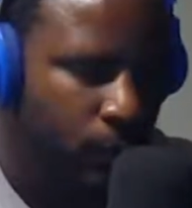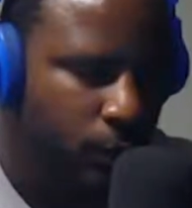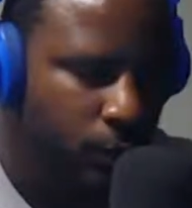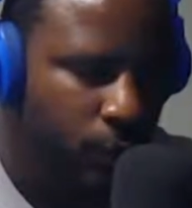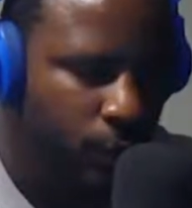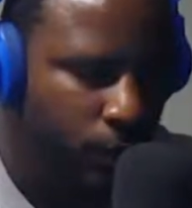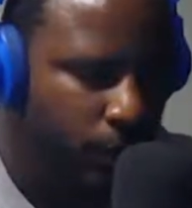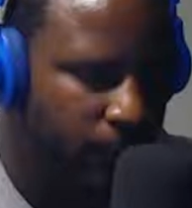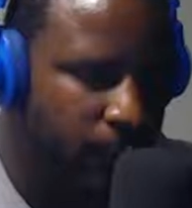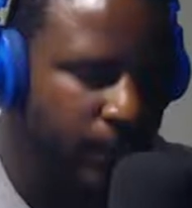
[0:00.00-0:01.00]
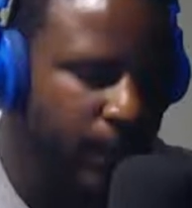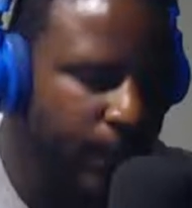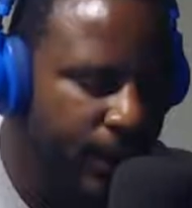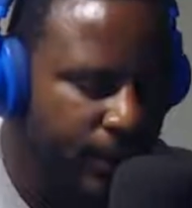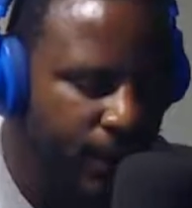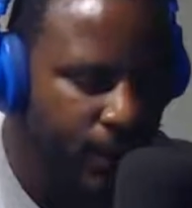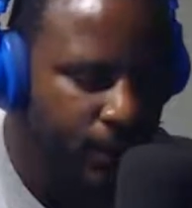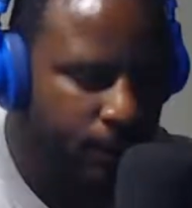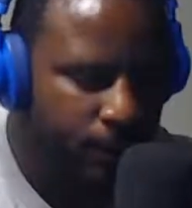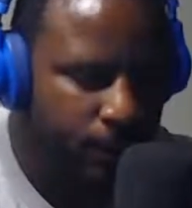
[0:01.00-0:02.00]
One community at a
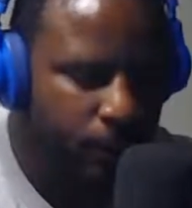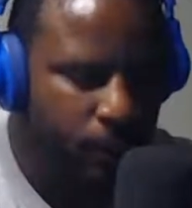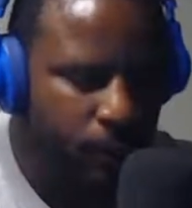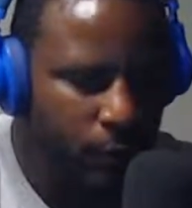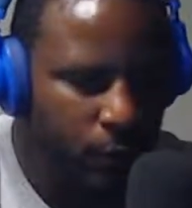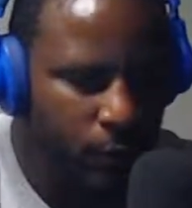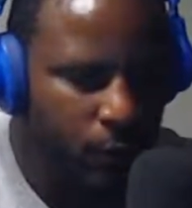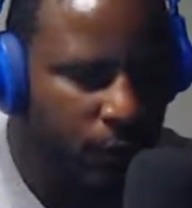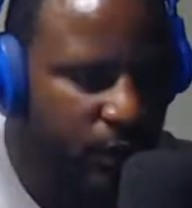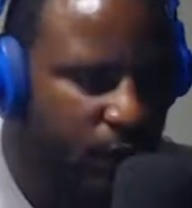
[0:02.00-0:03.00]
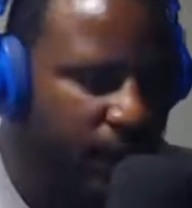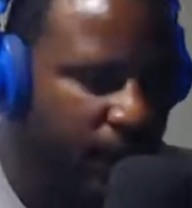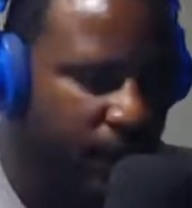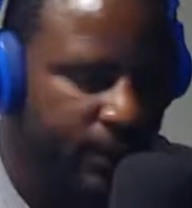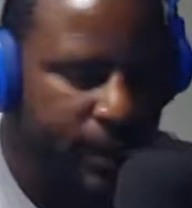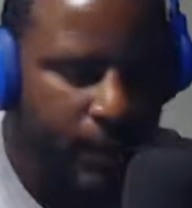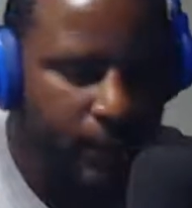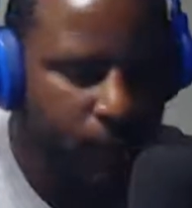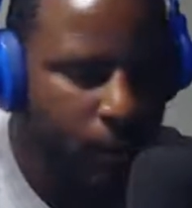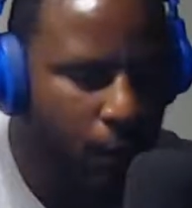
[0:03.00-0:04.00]
time. One state at a
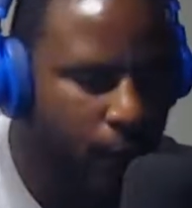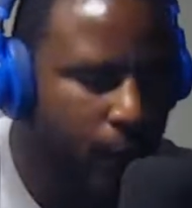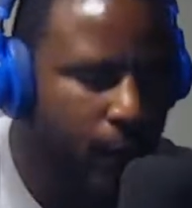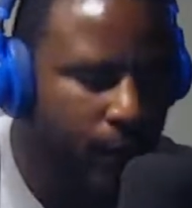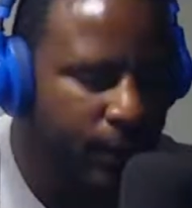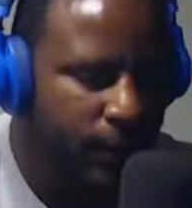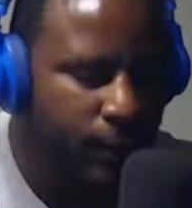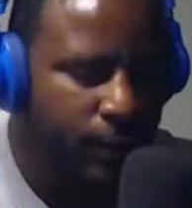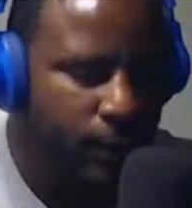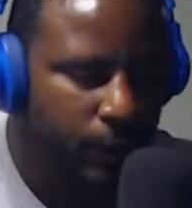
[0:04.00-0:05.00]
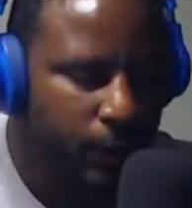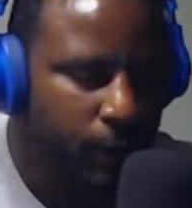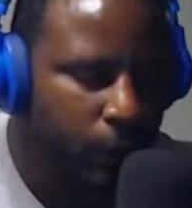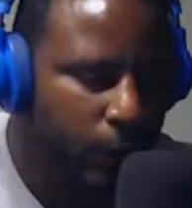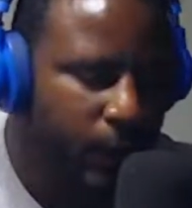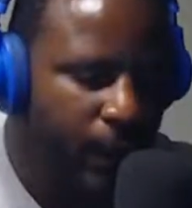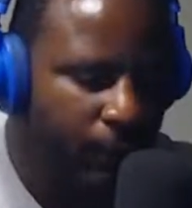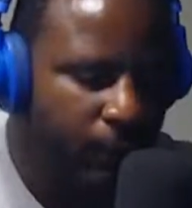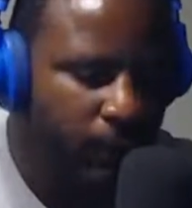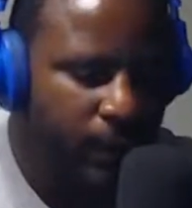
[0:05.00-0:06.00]
time. However, we got to do it, but we
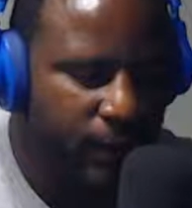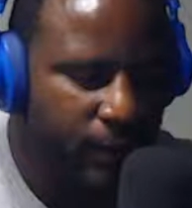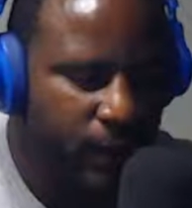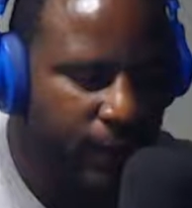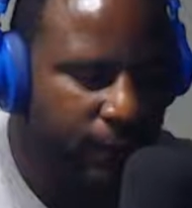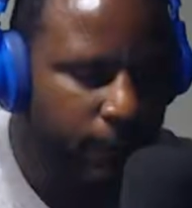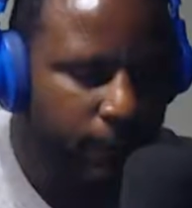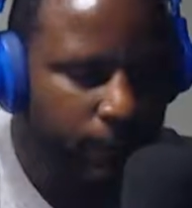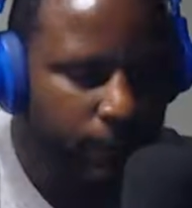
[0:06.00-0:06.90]
have to make some effort.